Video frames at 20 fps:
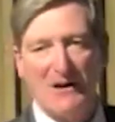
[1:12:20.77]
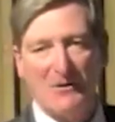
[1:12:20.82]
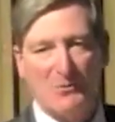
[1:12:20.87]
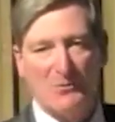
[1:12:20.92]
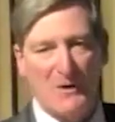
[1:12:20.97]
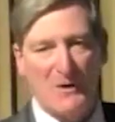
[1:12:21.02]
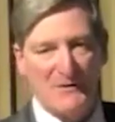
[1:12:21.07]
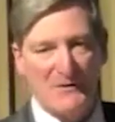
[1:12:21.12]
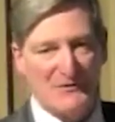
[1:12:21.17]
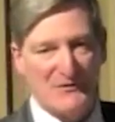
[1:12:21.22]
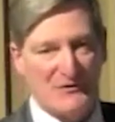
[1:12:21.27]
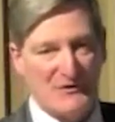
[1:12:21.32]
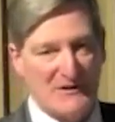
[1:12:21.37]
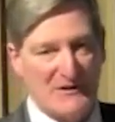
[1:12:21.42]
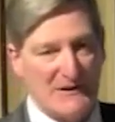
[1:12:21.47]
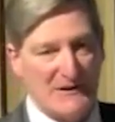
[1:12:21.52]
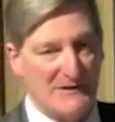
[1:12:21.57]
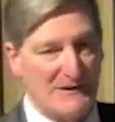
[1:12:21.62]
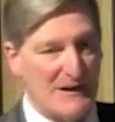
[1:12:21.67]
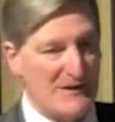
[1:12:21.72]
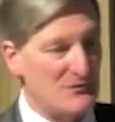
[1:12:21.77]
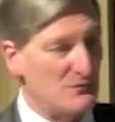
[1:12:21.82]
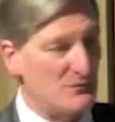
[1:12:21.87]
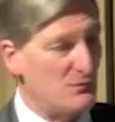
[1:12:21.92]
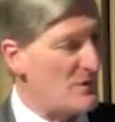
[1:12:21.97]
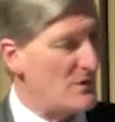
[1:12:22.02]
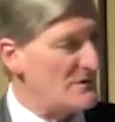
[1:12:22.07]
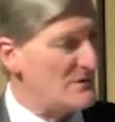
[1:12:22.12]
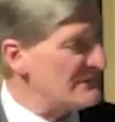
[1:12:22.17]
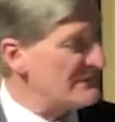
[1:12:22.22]
was seen as
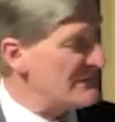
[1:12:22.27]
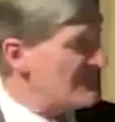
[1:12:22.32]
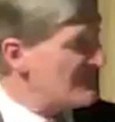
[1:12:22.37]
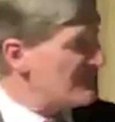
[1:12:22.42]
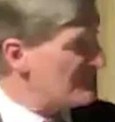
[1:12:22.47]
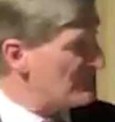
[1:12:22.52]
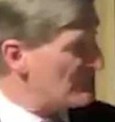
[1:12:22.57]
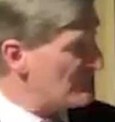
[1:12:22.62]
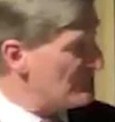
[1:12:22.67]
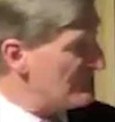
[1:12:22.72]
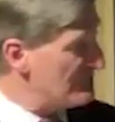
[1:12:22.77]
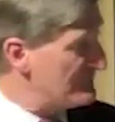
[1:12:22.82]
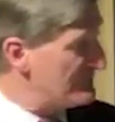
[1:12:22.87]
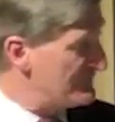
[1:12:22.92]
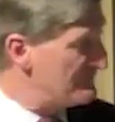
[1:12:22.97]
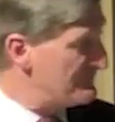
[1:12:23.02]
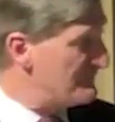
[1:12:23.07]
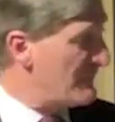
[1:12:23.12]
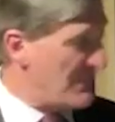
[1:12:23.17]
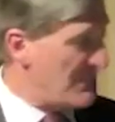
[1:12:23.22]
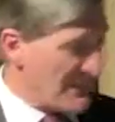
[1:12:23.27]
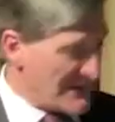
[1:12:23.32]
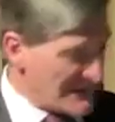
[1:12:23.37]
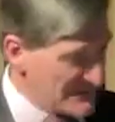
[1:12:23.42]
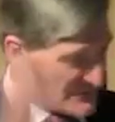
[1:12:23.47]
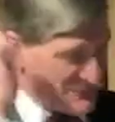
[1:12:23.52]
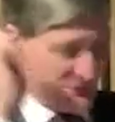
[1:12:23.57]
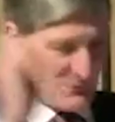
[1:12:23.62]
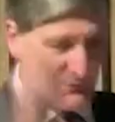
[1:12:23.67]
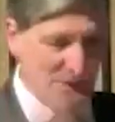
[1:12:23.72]
one of the sort of
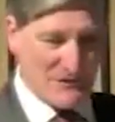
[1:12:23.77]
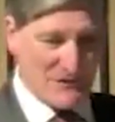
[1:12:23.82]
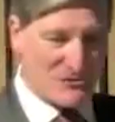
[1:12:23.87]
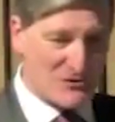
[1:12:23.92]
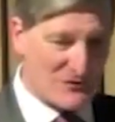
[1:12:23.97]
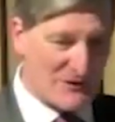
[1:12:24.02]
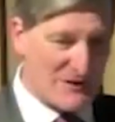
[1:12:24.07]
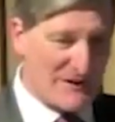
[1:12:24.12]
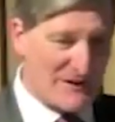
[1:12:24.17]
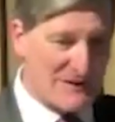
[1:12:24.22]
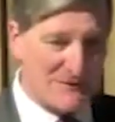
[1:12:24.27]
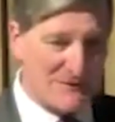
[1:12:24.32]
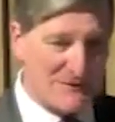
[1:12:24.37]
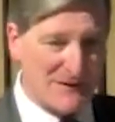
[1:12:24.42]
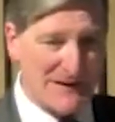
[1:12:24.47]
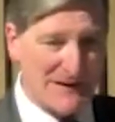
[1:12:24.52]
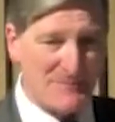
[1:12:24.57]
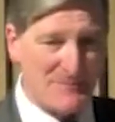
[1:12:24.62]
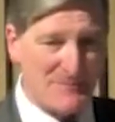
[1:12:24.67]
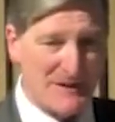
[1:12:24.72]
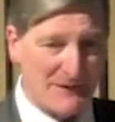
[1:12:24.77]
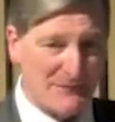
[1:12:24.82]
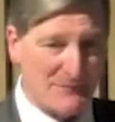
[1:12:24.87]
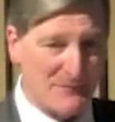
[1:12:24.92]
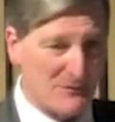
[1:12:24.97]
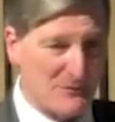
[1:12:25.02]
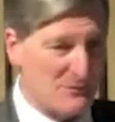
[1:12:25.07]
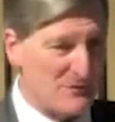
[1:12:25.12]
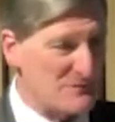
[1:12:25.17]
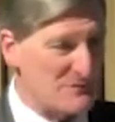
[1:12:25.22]
things with which the Labour
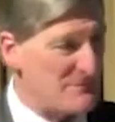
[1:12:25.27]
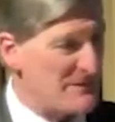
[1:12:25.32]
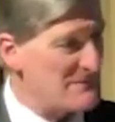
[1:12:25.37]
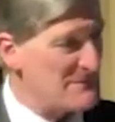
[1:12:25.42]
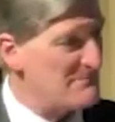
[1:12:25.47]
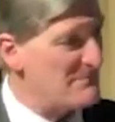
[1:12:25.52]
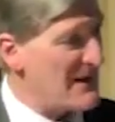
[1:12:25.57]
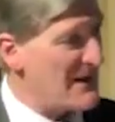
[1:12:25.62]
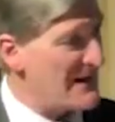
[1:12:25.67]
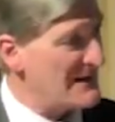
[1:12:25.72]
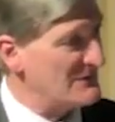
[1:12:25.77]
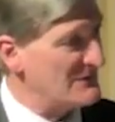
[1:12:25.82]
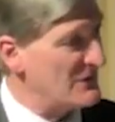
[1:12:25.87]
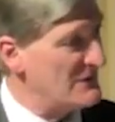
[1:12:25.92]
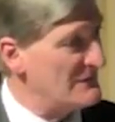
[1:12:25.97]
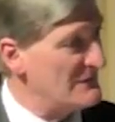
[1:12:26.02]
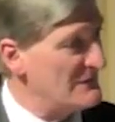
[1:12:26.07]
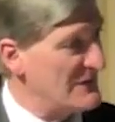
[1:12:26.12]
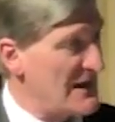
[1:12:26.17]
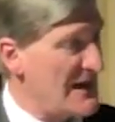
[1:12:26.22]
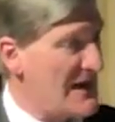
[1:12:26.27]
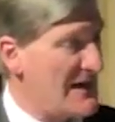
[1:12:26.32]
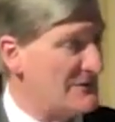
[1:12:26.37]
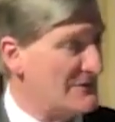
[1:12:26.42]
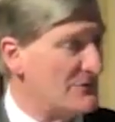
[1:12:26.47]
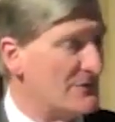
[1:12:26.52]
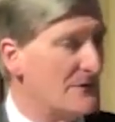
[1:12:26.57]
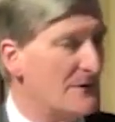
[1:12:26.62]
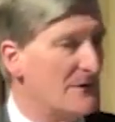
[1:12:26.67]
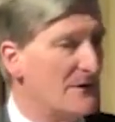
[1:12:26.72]
government was being banged over the
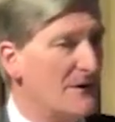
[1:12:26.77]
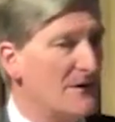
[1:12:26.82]
head.